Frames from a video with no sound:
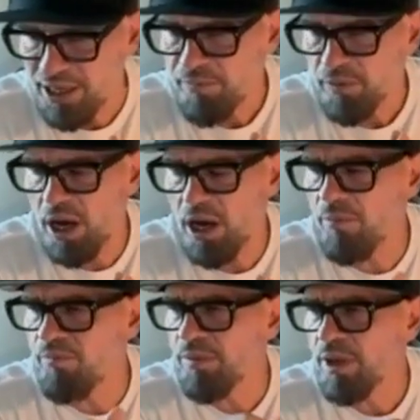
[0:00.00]

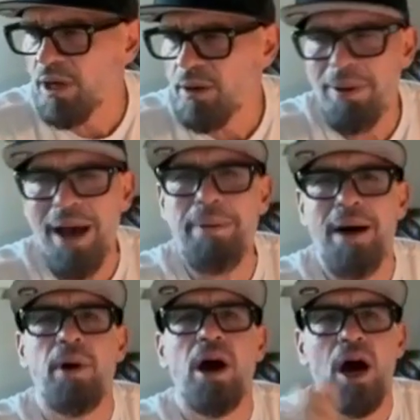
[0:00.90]
pop
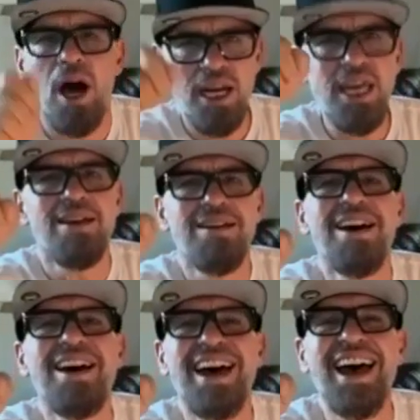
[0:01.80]
up, honey.
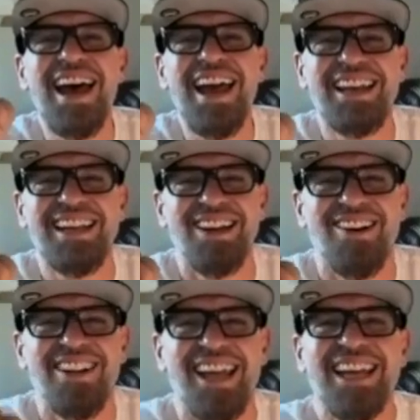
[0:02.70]
Like
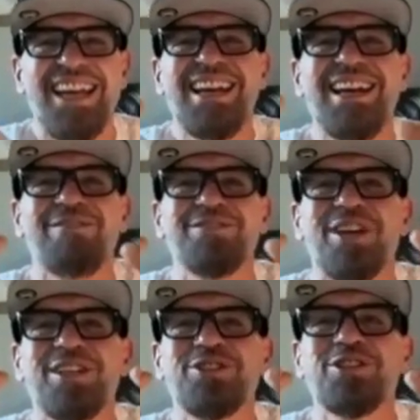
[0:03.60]
it was
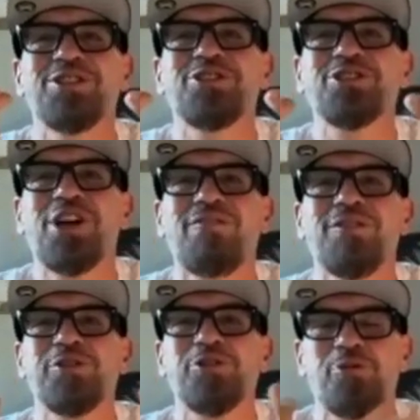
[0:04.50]
like she
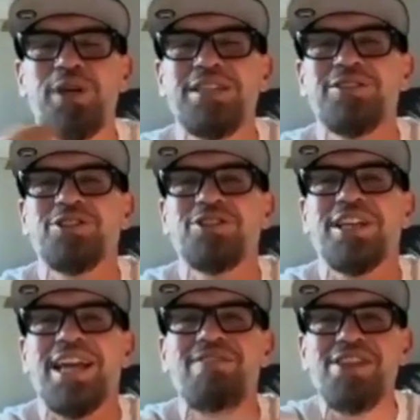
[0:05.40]
discovered sweet and she's
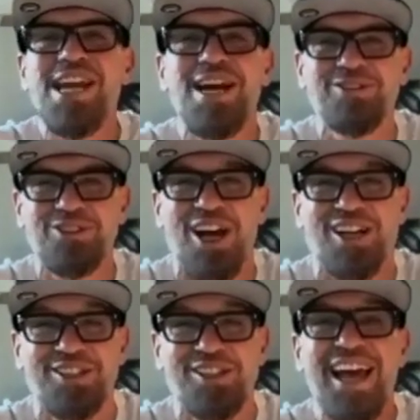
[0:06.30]
like, everything else
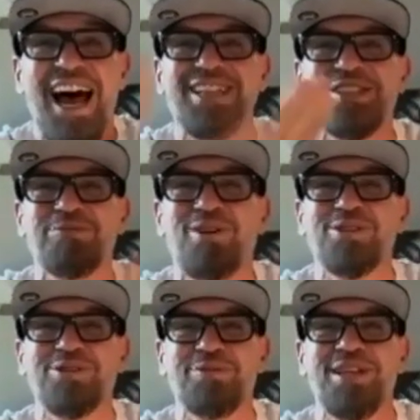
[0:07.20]
sucks. I just want
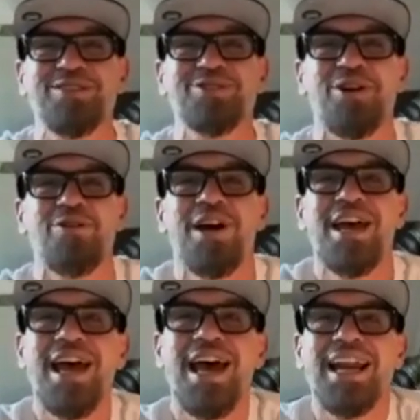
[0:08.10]
sweet. So,
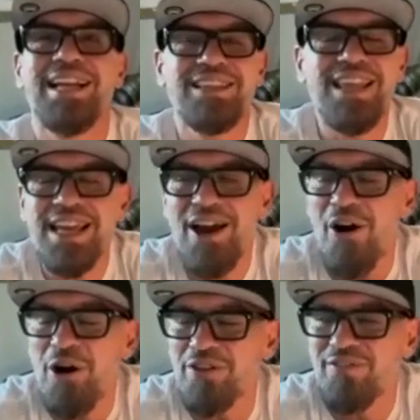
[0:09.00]
and I think
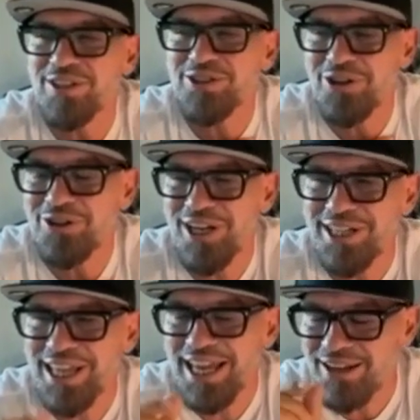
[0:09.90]
all of us are
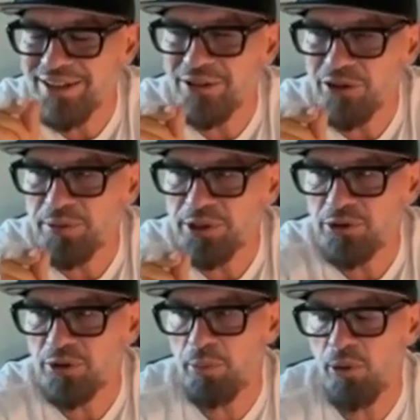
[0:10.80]
like that a little bit
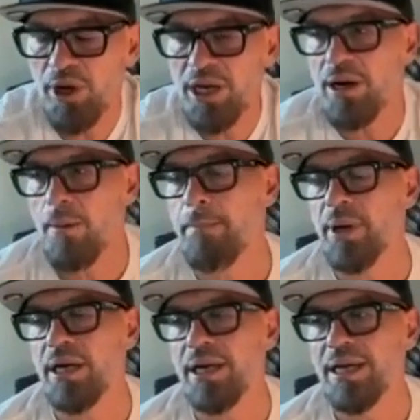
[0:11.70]
to a point, but